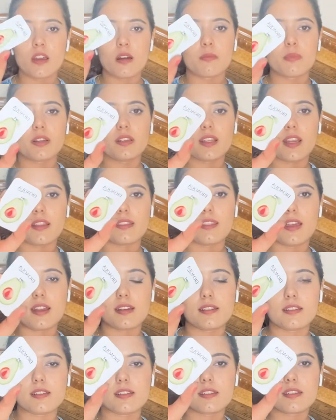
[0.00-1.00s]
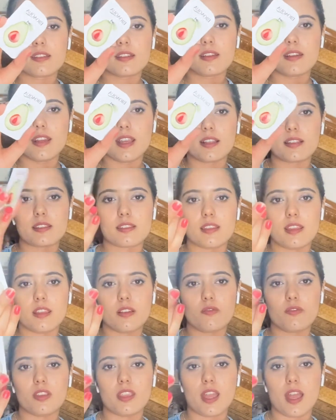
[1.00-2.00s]
But yeah, that is the next
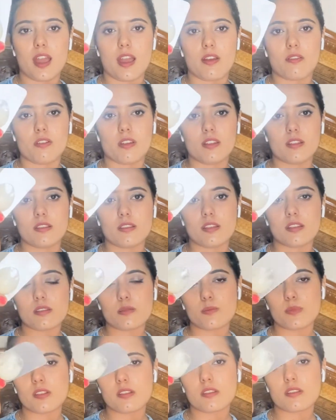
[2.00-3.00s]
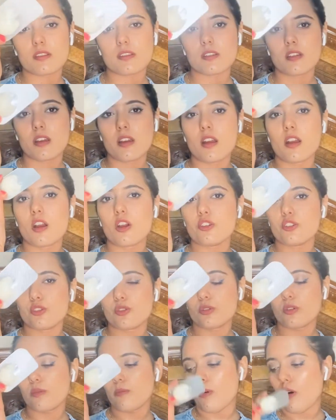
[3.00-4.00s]
thing we have in this month's
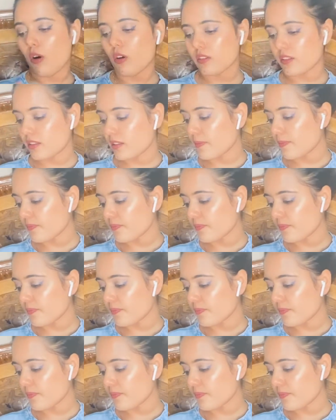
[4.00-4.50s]
sugar box.